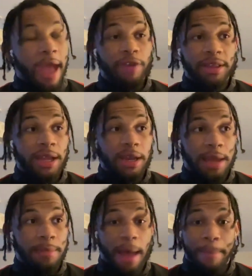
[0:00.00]
everything
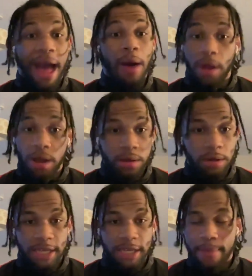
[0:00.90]
in my power,
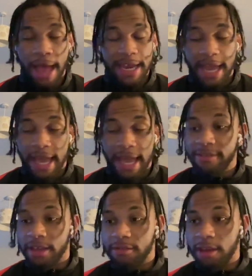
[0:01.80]
day by day,
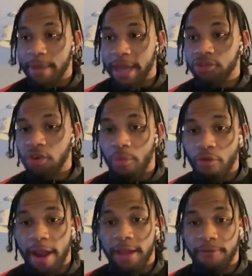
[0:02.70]
to make sure
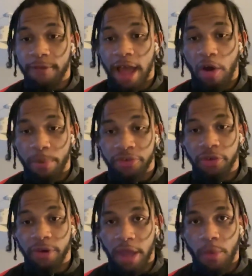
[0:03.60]
I'm ready for that
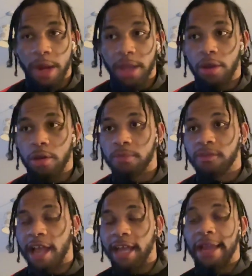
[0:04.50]
opportunity when it
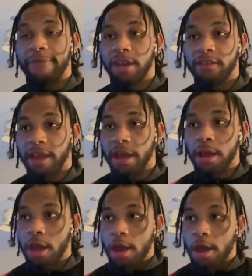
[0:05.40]
comes. Like, even as a
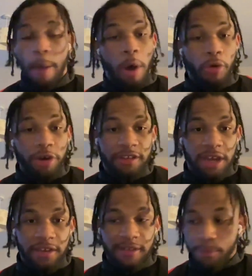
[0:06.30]
more
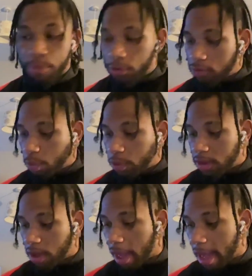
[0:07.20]
recent example, someone
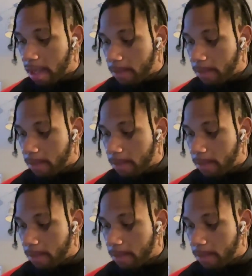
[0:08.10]
that